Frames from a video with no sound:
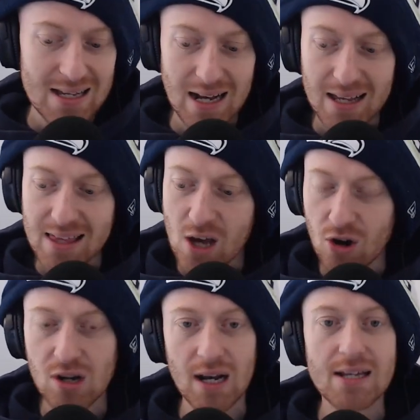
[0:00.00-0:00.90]
like the
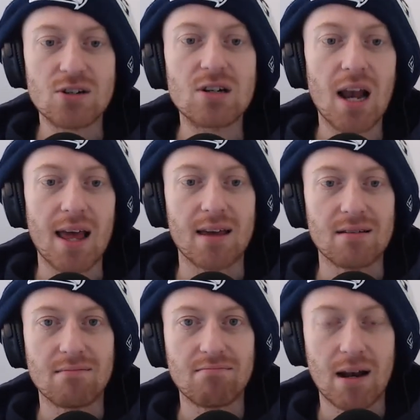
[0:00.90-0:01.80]
ugly duckling,
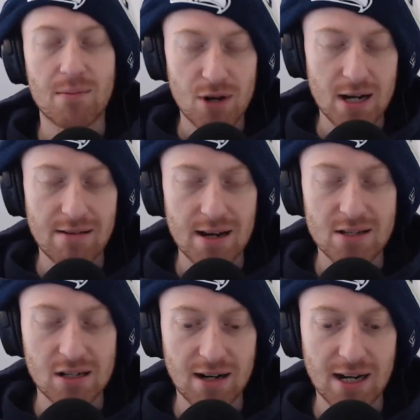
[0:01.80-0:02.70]
and I'm really, really
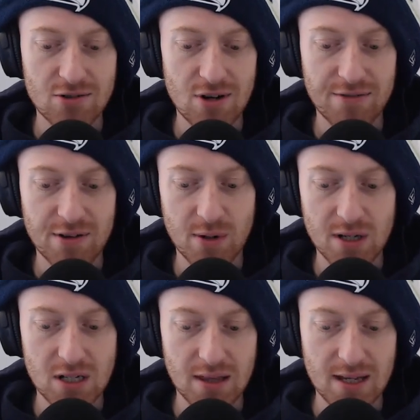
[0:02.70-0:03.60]
sorry, Andre, if you're
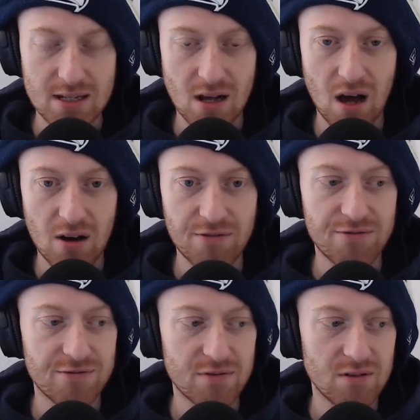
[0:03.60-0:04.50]
watching this,
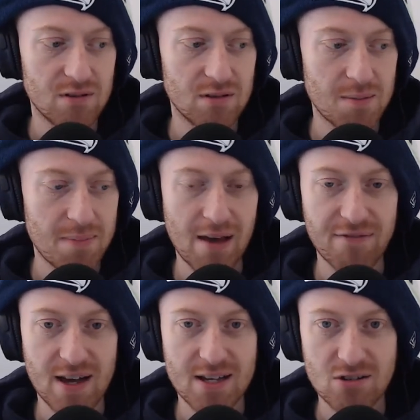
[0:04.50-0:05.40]
of the
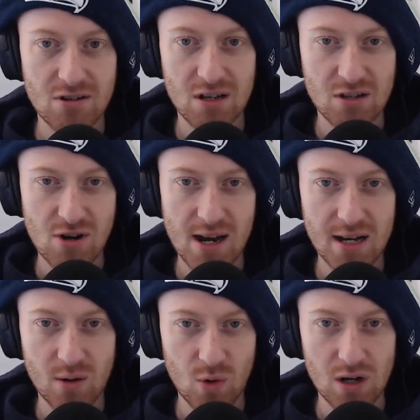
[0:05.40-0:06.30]
Betfair
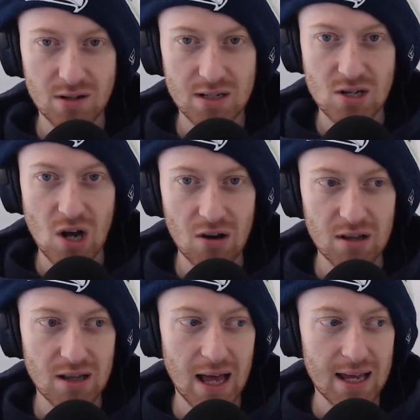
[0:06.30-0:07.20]
trading world. It's not
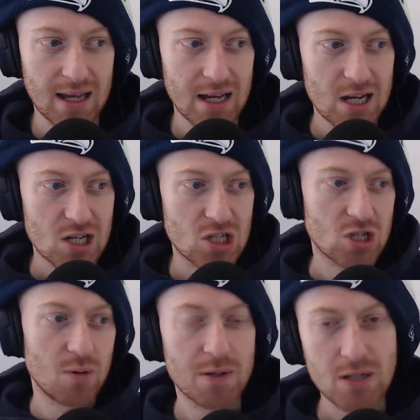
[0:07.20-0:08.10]
like
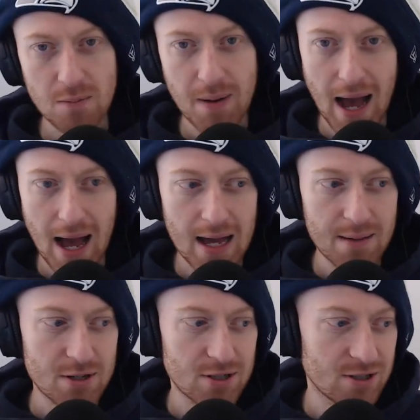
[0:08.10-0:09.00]
super, super
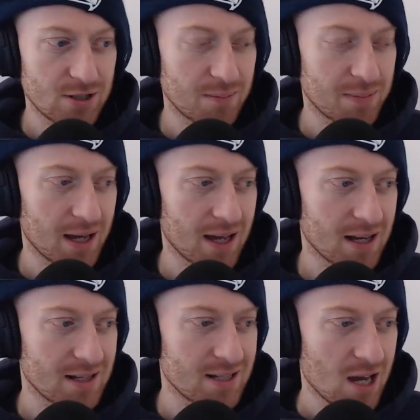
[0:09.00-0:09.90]
hyped up,
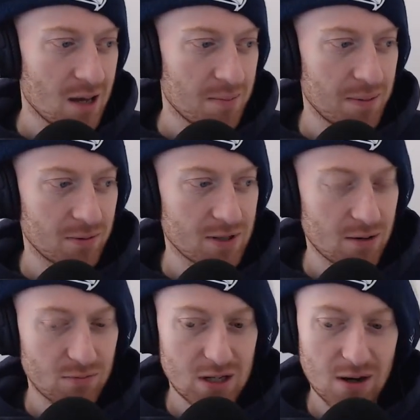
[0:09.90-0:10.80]
and
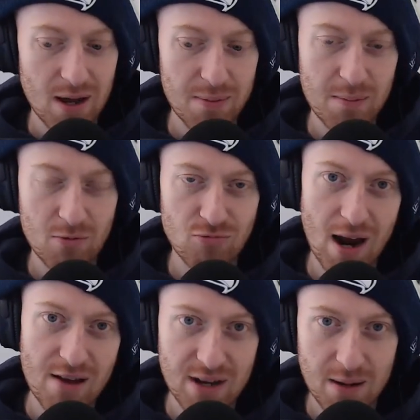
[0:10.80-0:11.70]
you don't hear people
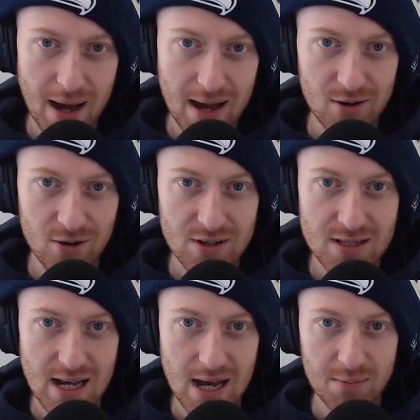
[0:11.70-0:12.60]
raving about it all the
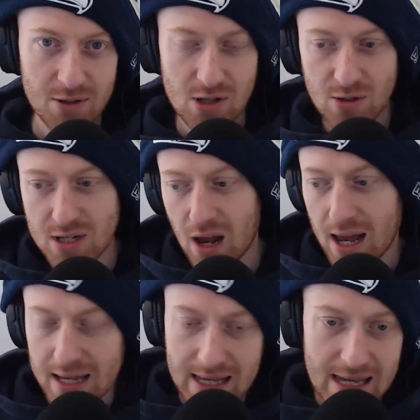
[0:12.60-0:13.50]
time because they always go
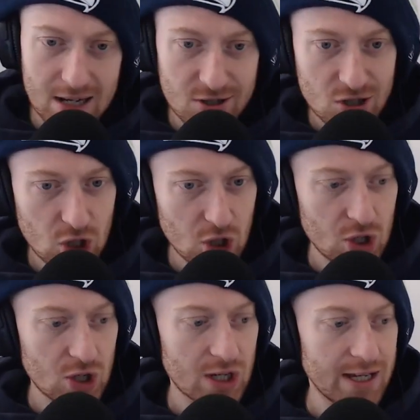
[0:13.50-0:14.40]
like Geek's
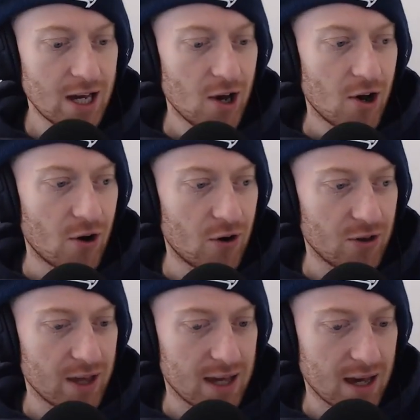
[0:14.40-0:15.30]
Toy
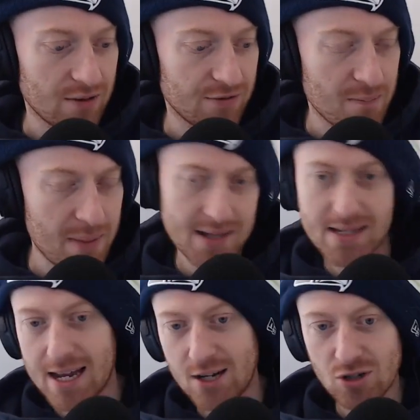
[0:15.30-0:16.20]
or they go for
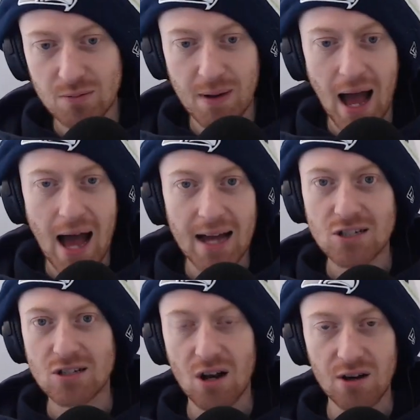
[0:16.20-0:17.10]
BetAngel, but I
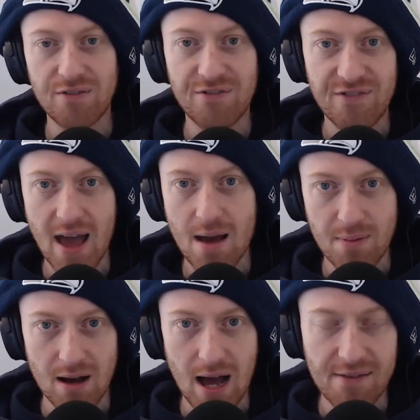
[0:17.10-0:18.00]
just love
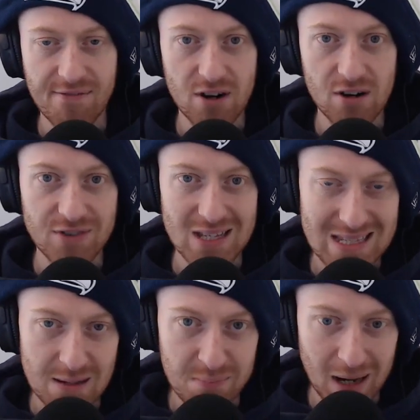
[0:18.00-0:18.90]
Fairbot. I've loved the
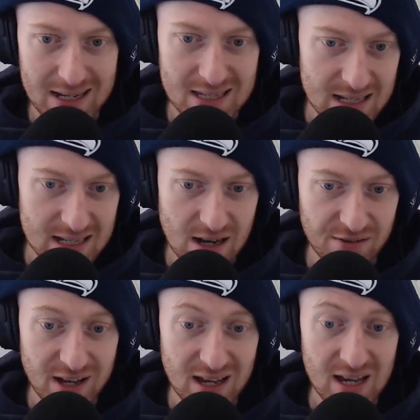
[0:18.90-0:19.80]
simplicity
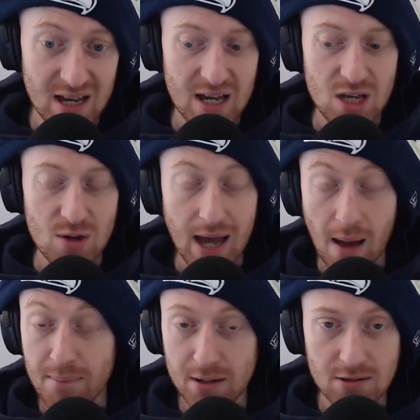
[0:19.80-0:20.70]
of it. You
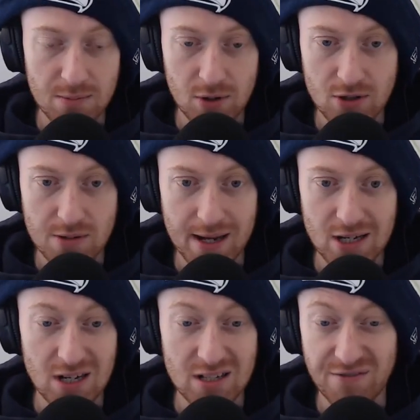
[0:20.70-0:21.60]
can build some
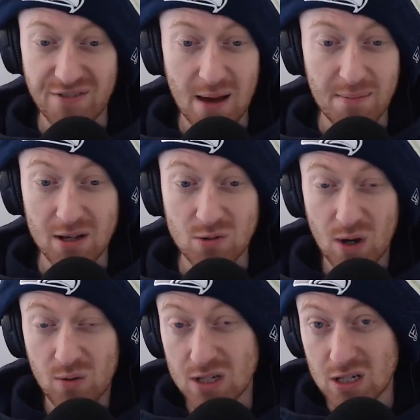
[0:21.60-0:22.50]
automation into Fairbot as
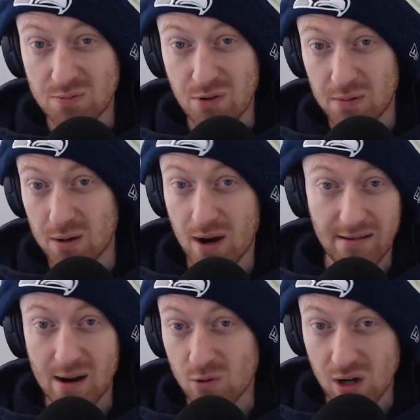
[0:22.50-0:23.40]
well, which is probably where
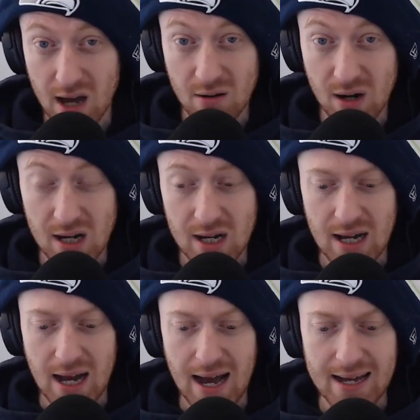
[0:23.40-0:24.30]
I will go.
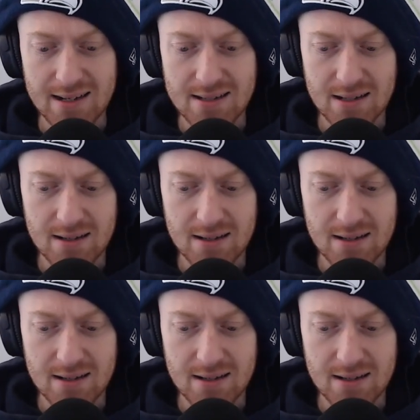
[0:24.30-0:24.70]
And